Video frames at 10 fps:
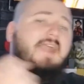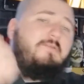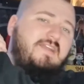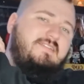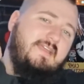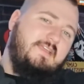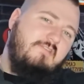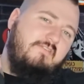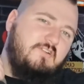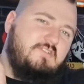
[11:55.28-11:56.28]
Anyways, thank
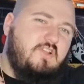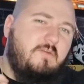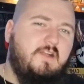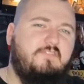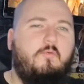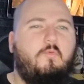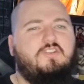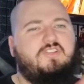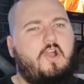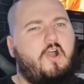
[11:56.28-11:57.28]
you everyone so much for
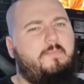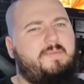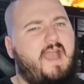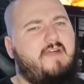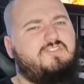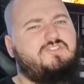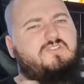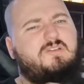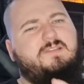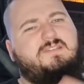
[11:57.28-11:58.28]
watching. I hope you have
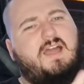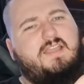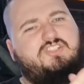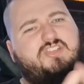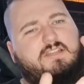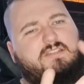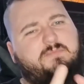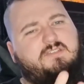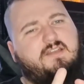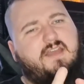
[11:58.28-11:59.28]
enjoyed. Please like, share,
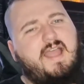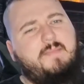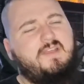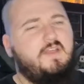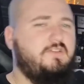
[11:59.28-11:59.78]
subscribe.